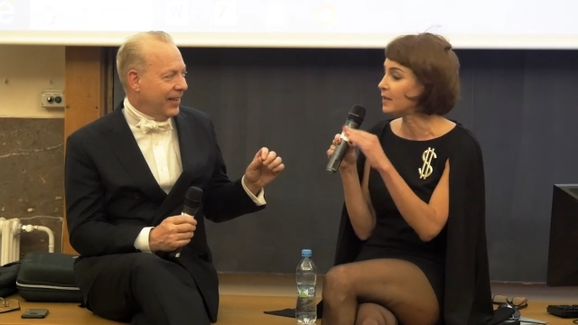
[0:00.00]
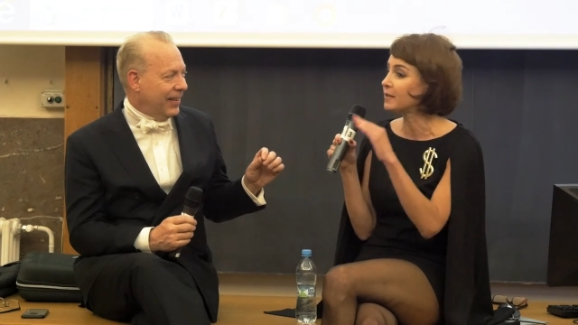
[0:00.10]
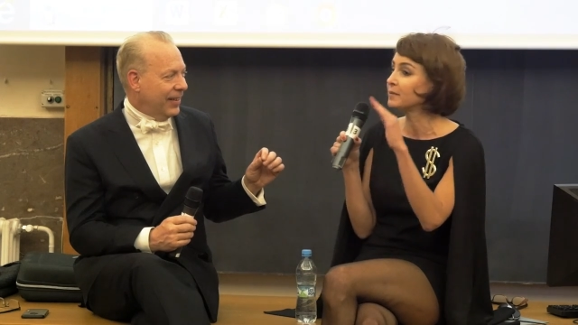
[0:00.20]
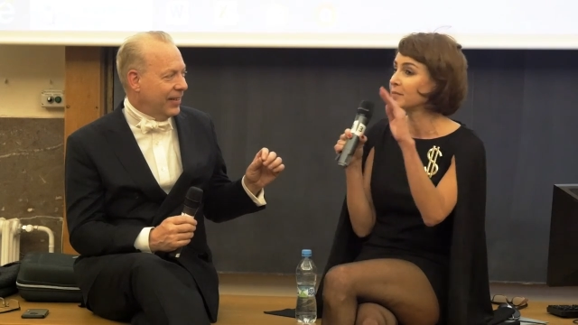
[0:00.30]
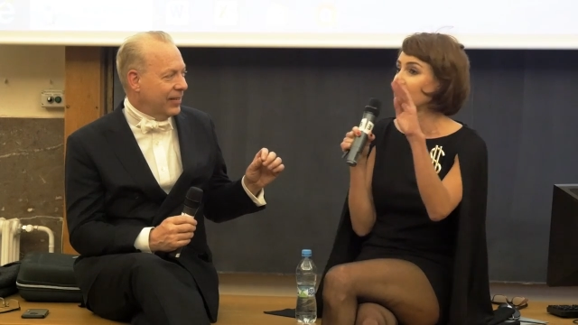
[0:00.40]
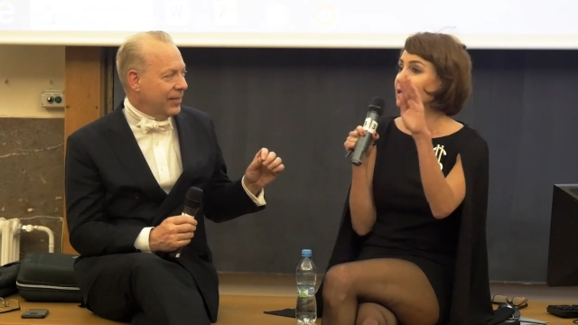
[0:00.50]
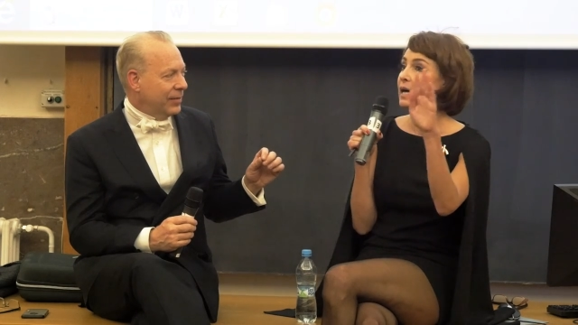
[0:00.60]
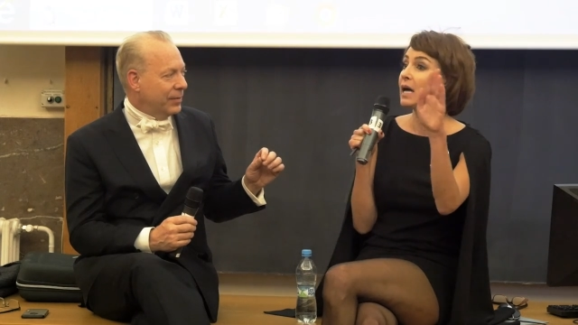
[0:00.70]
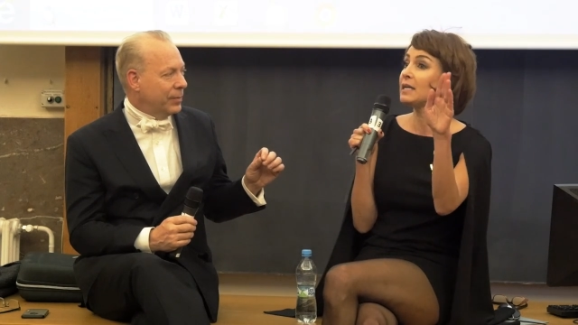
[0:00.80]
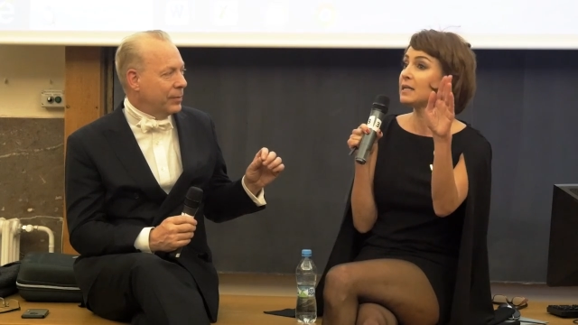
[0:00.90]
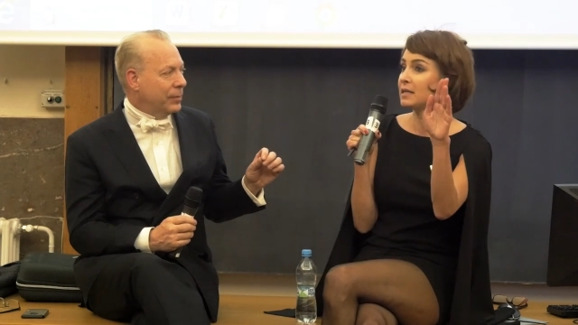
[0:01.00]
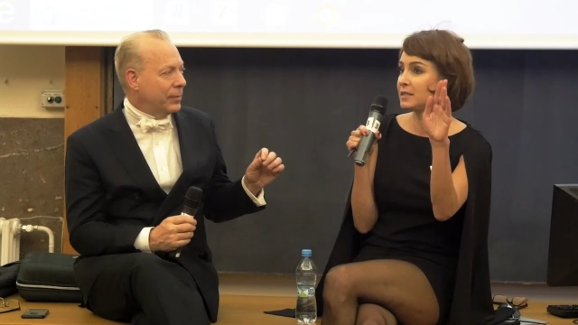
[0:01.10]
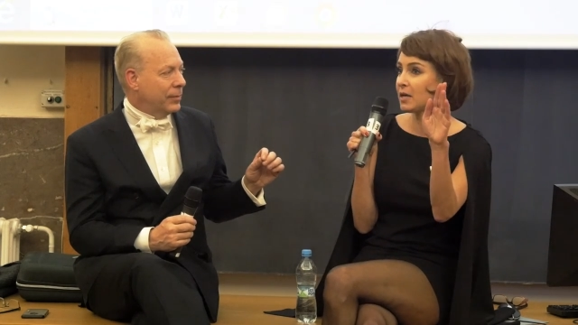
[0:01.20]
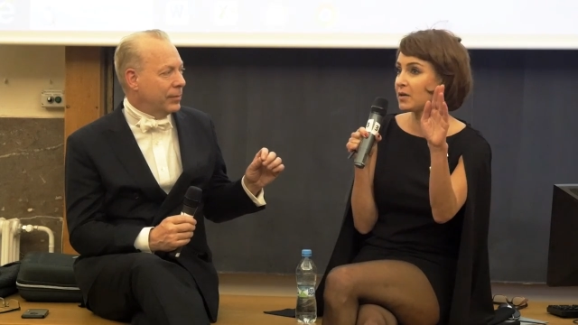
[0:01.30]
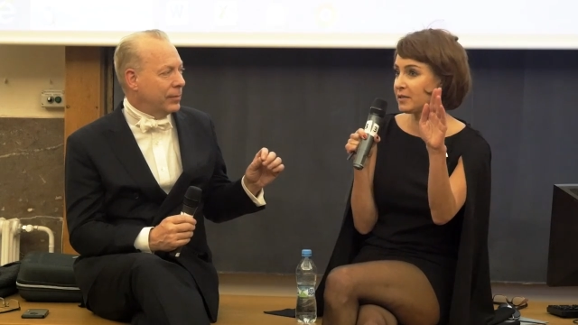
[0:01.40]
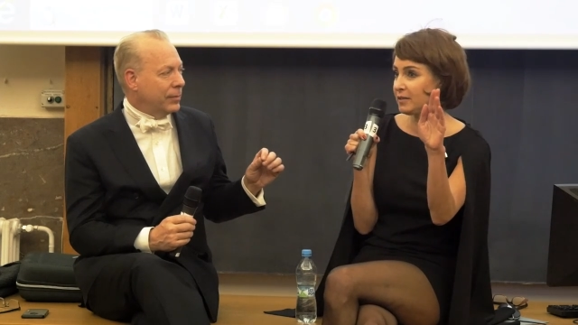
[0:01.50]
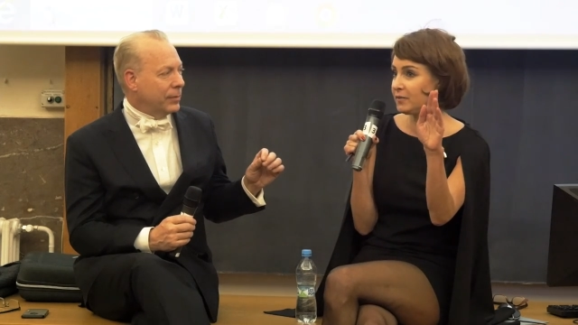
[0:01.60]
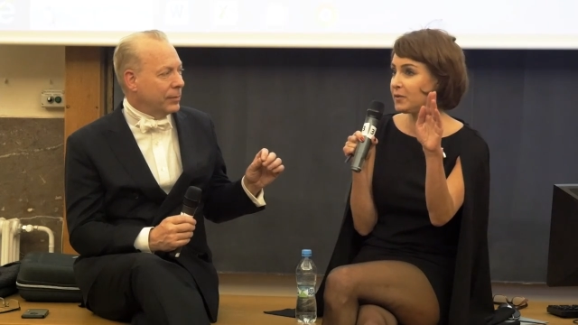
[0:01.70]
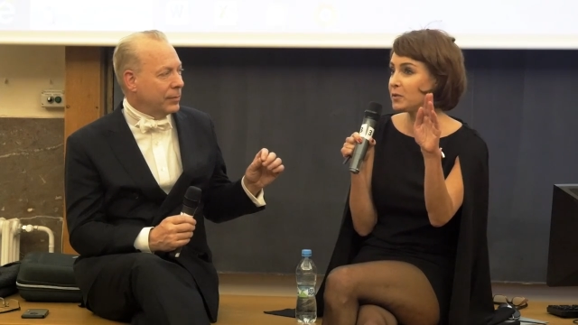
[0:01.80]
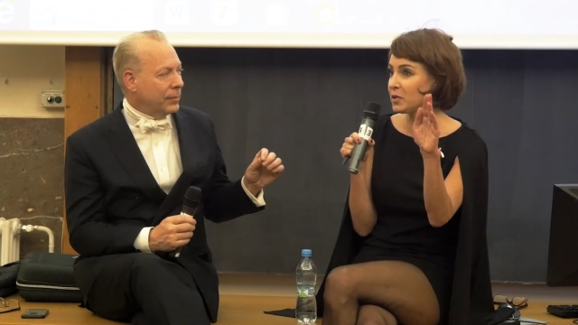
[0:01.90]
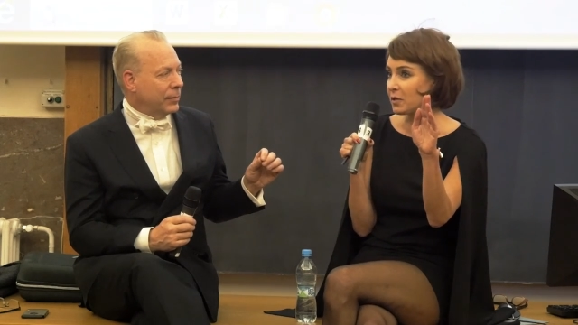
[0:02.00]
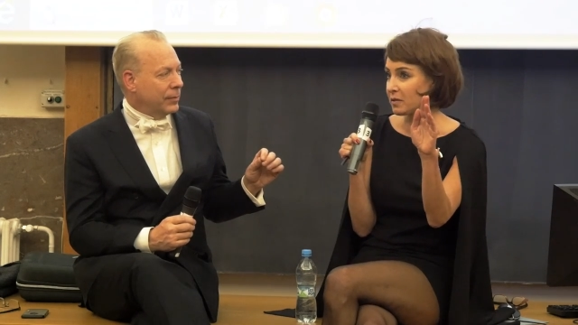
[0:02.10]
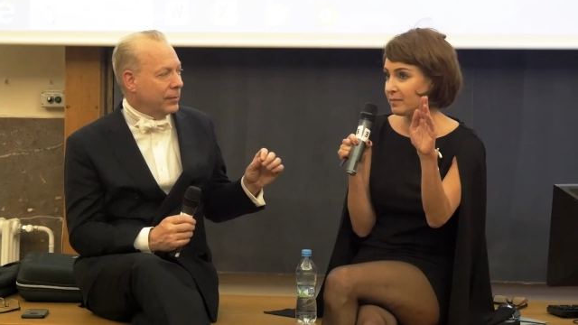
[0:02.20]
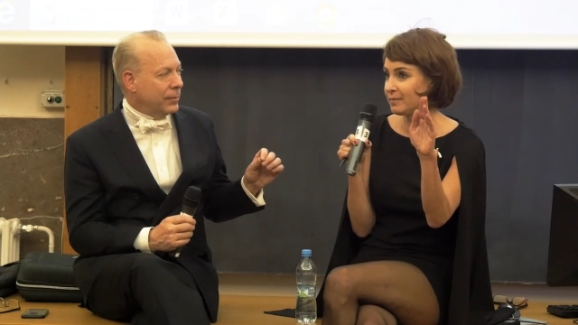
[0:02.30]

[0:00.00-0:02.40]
Speaker 1: an uncertain future.